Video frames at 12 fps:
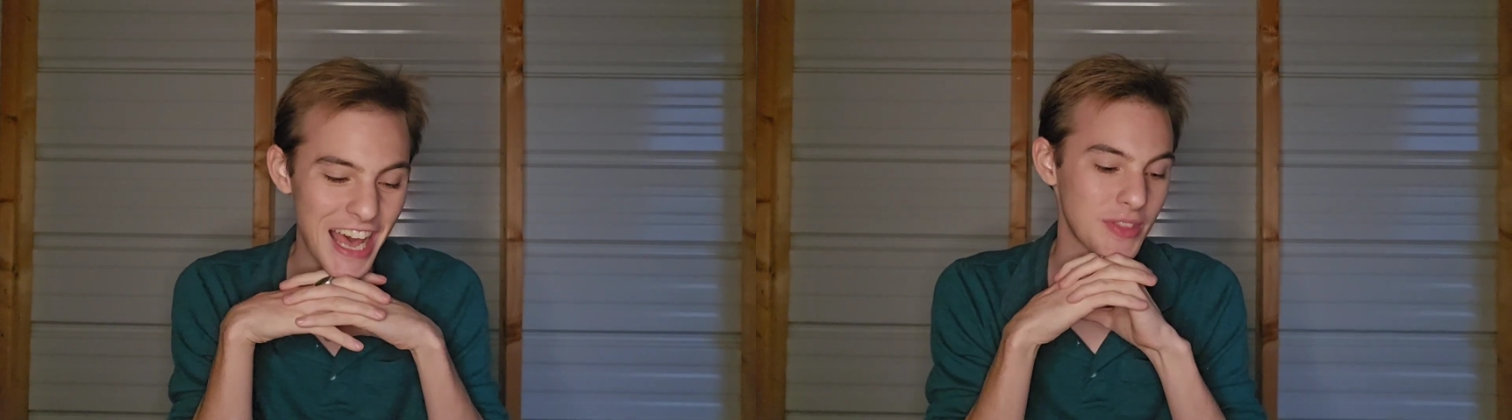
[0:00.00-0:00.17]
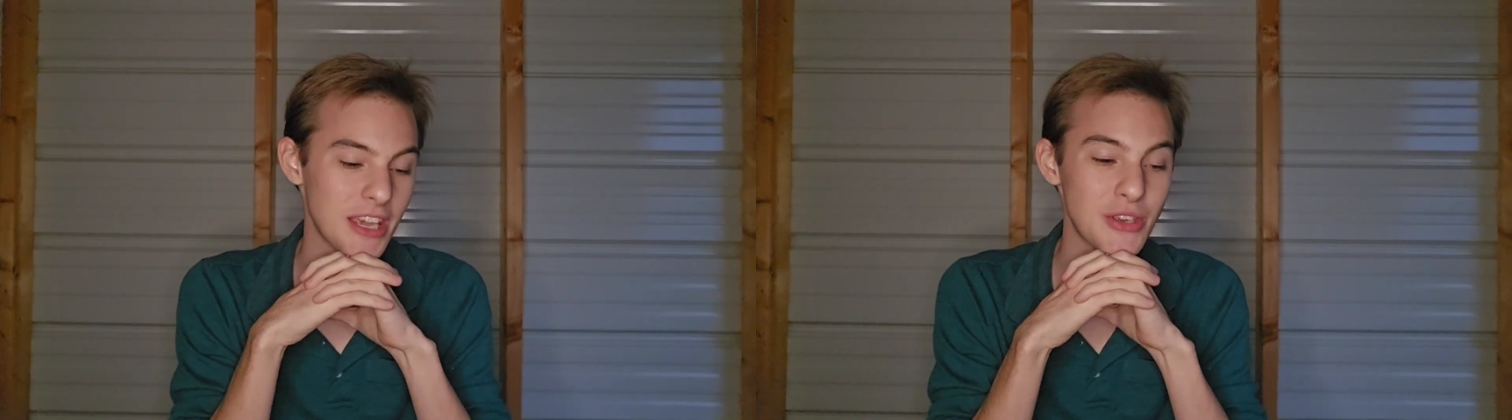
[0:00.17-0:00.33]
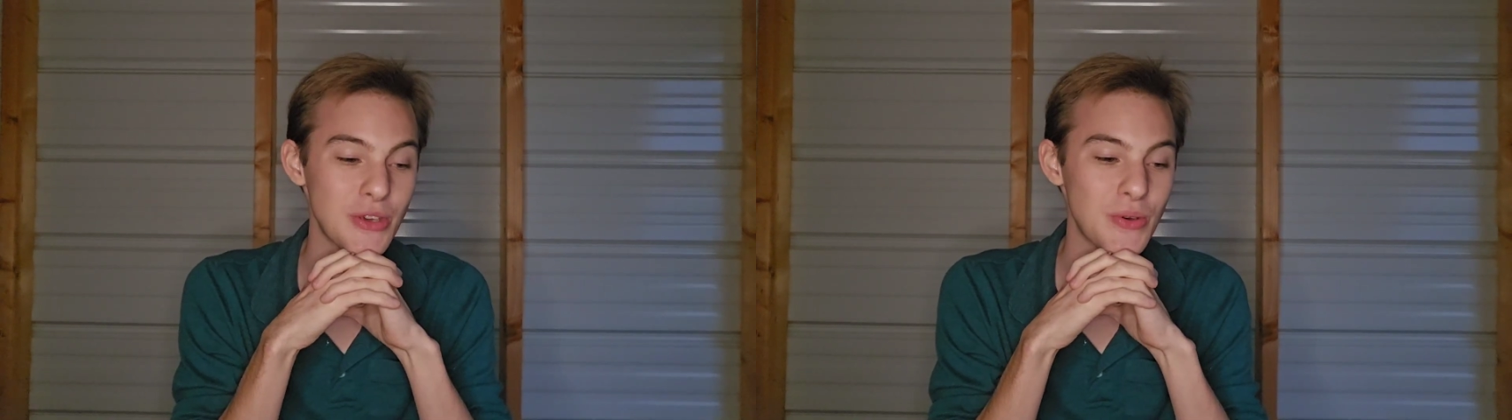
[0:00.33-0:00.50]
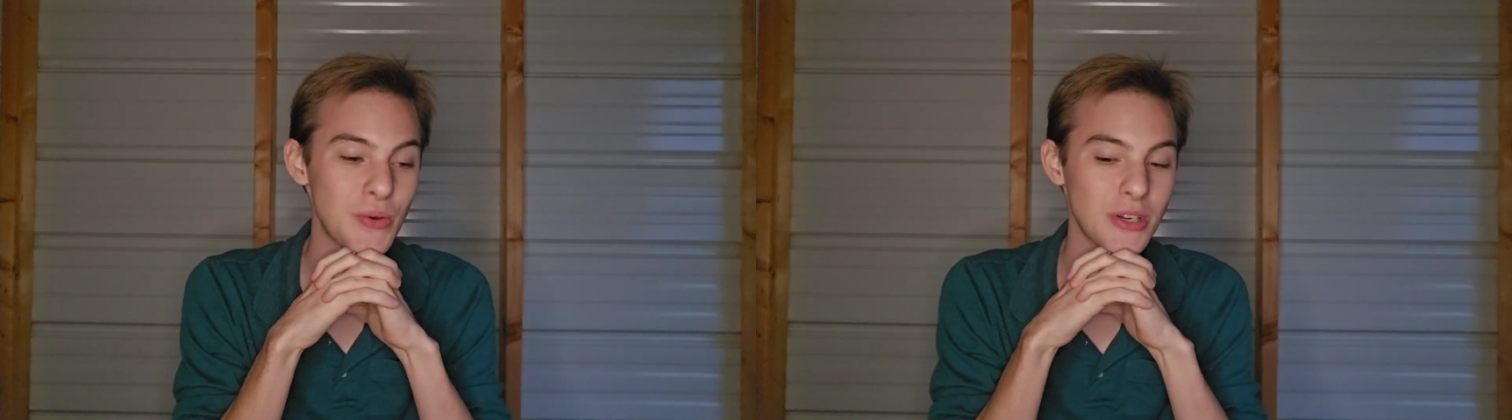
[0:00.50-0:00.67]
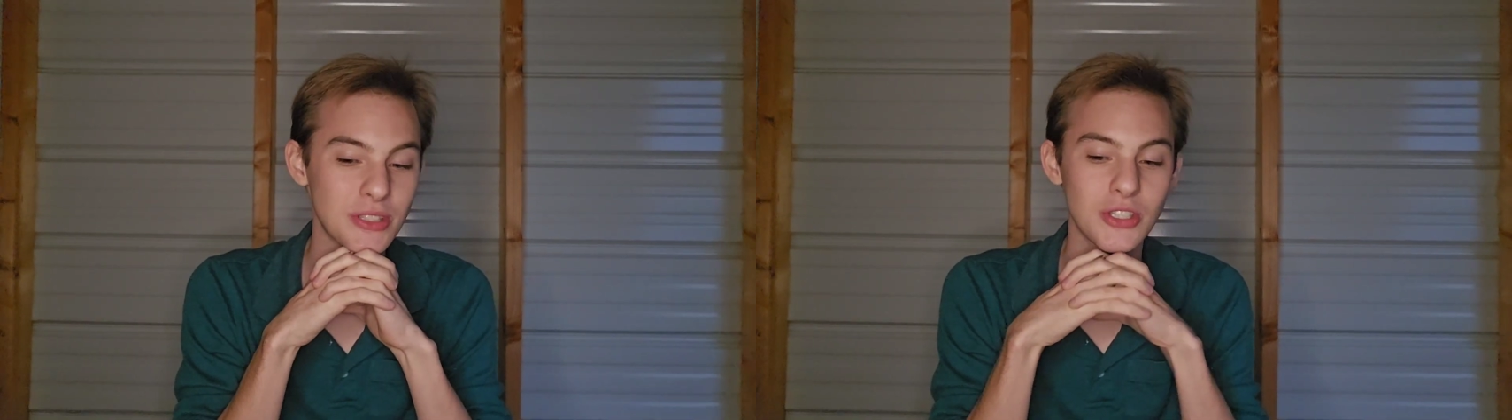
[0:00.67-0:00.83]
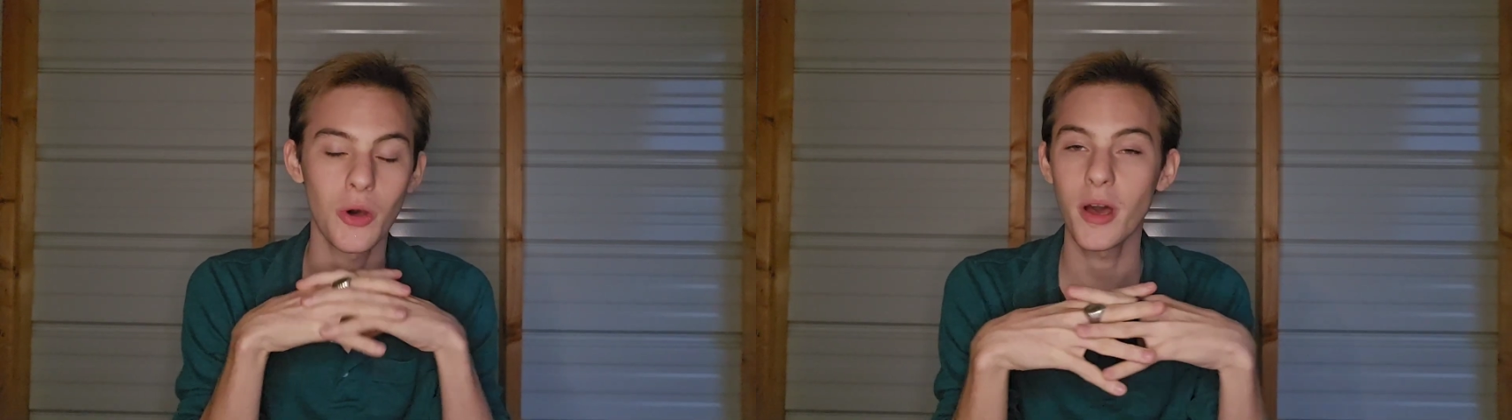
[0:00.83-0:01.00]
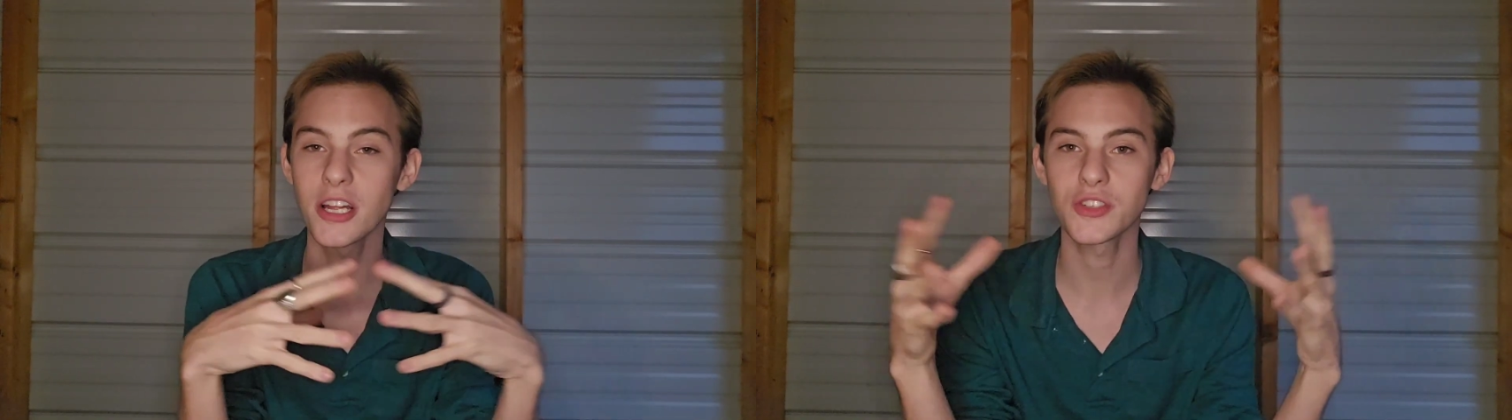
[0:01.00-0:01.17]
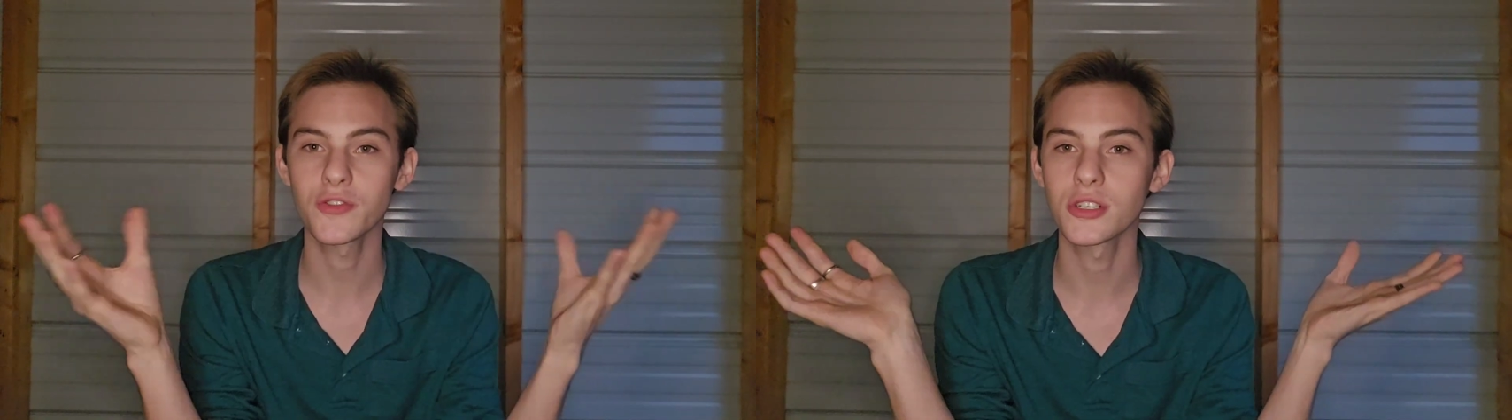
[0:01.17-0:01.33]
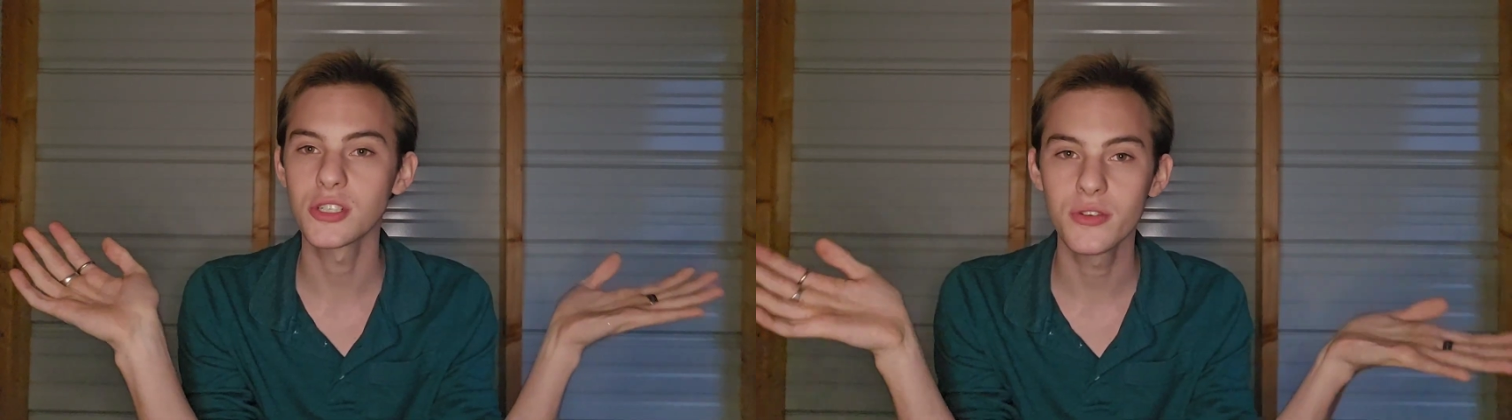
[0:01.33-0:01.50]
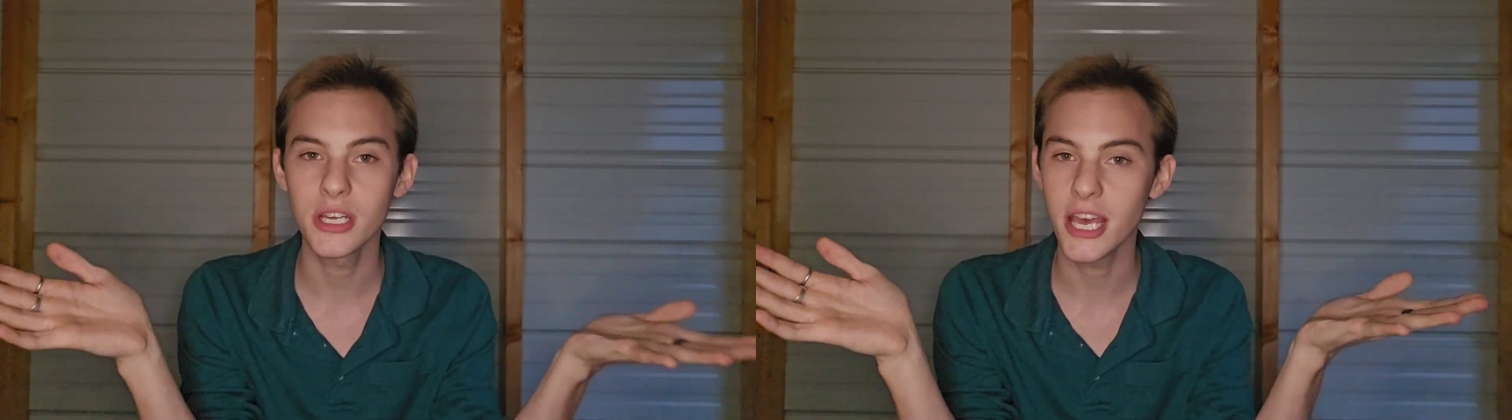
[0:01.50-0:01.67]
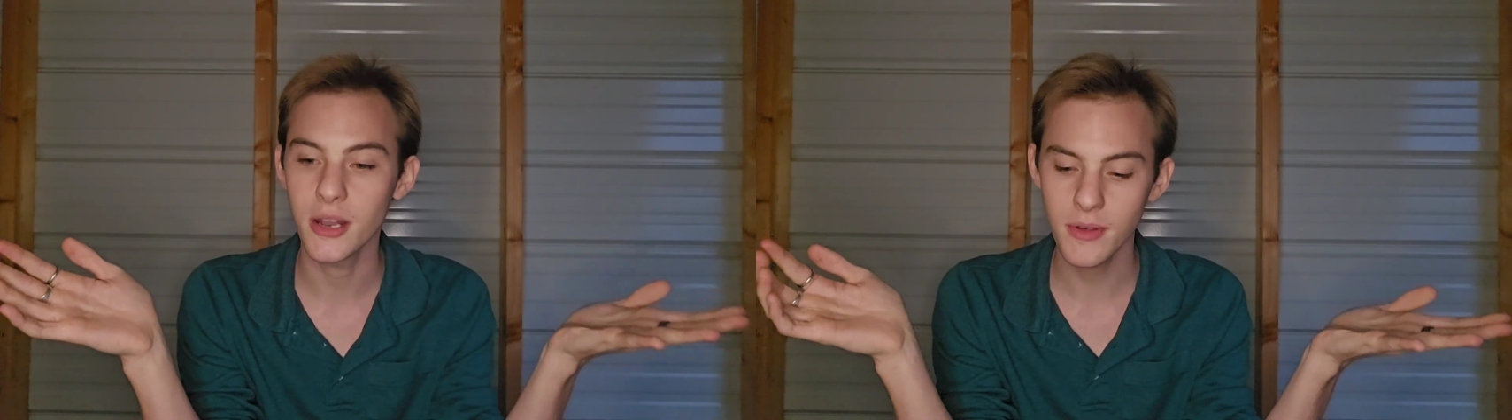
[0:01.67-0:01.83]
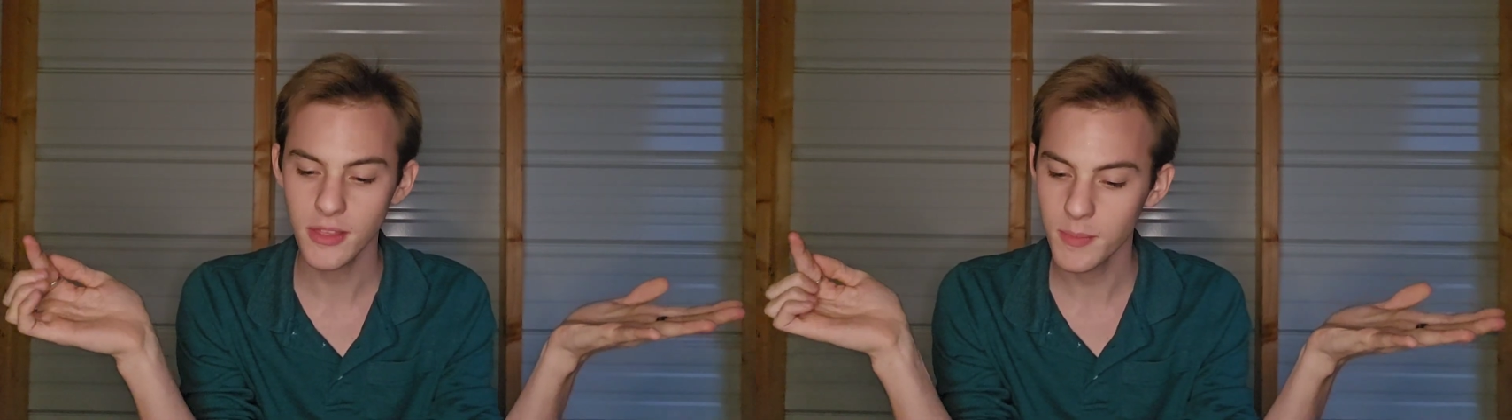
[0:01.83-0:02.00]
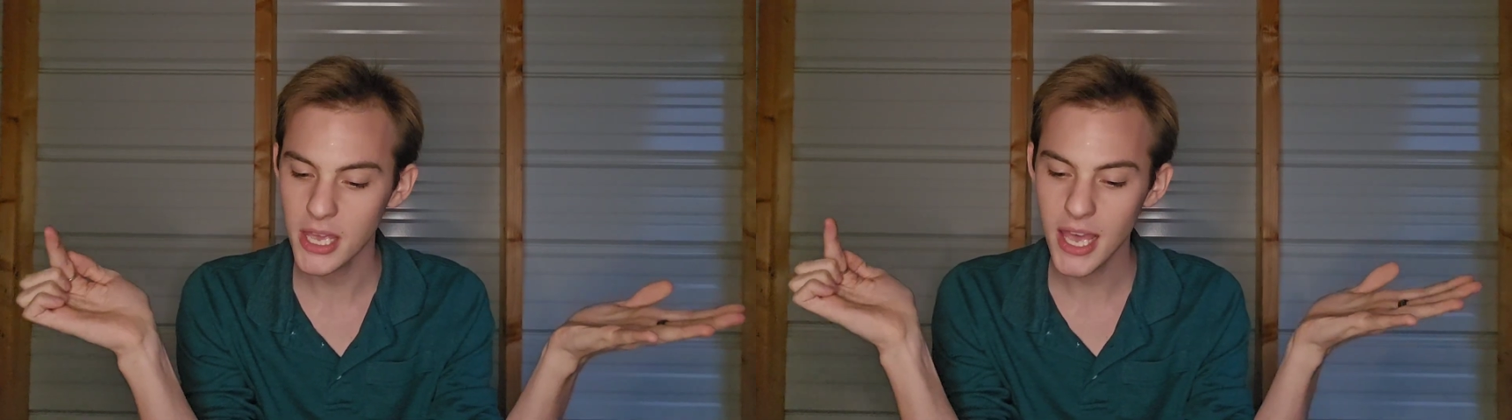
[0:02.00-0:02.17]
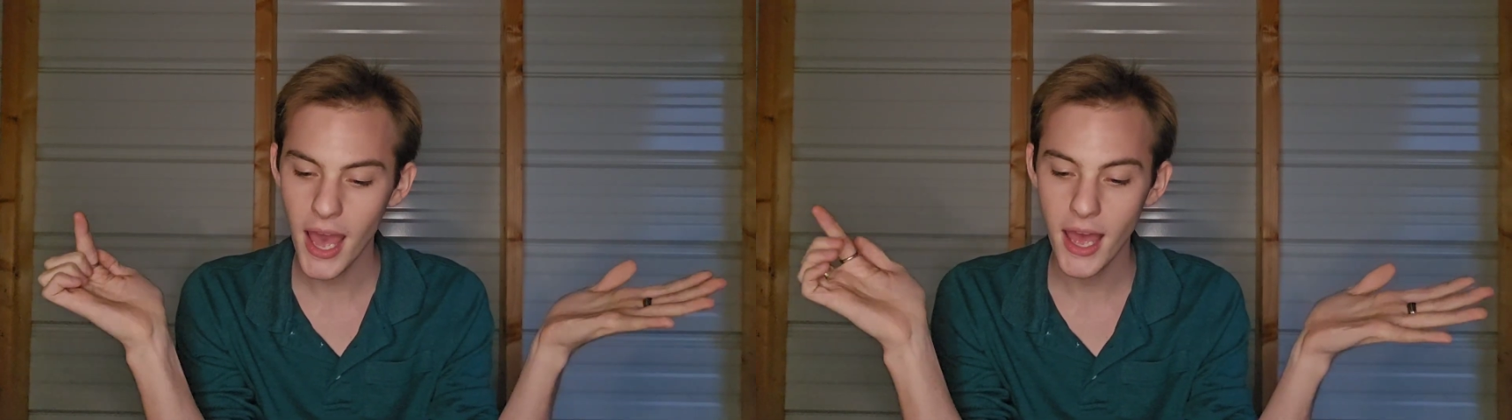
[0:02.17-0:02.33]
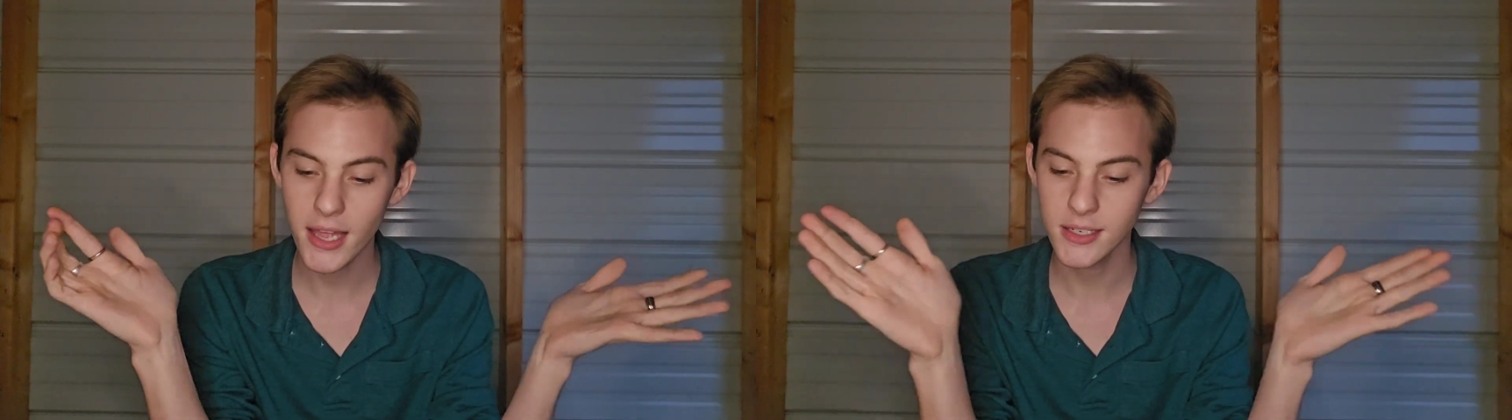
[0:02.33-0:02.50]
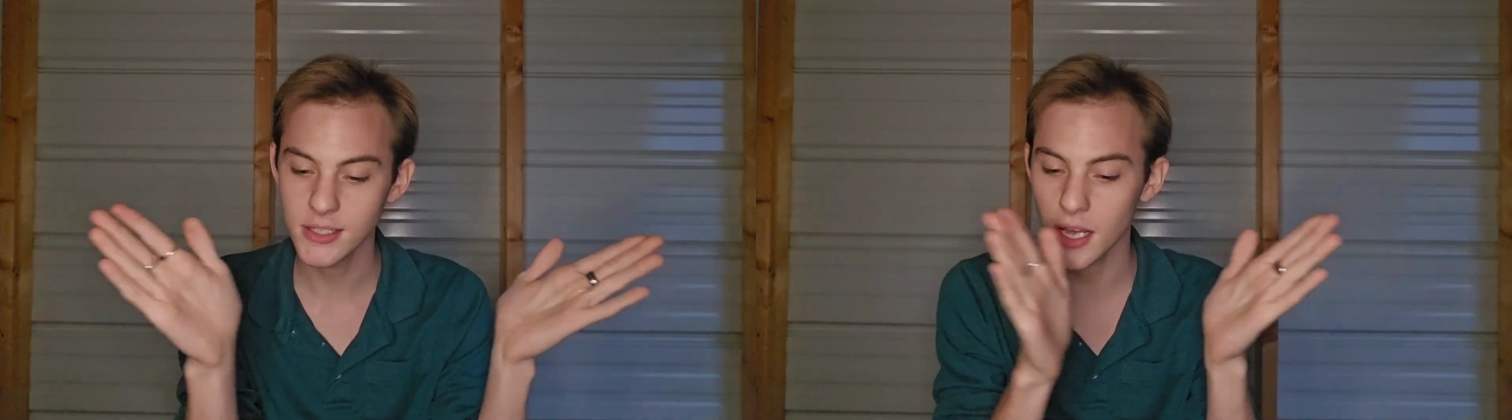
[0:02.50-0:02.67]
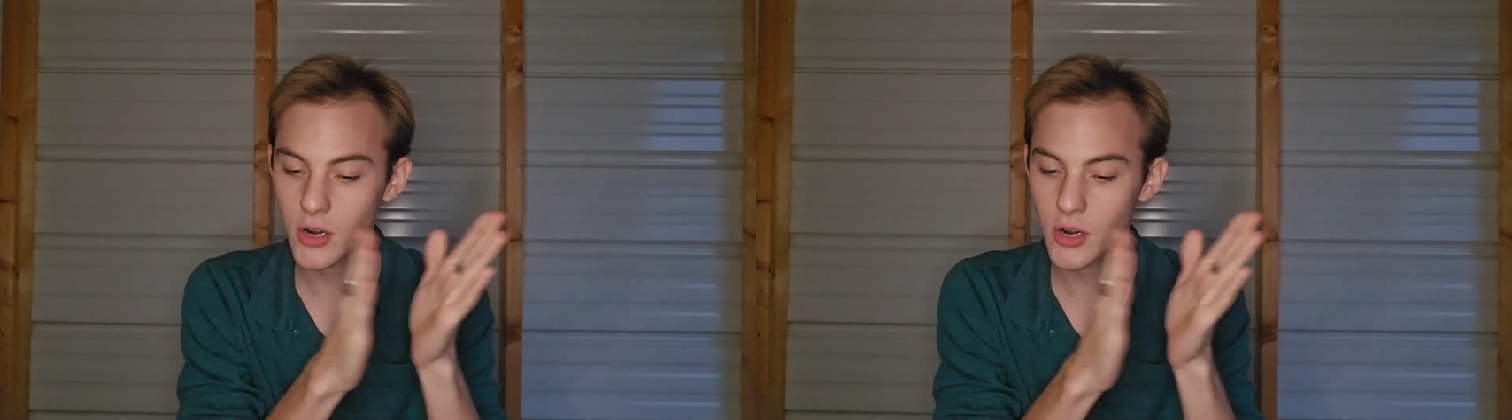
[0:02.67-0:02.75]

Thank you so much for tuning in with me and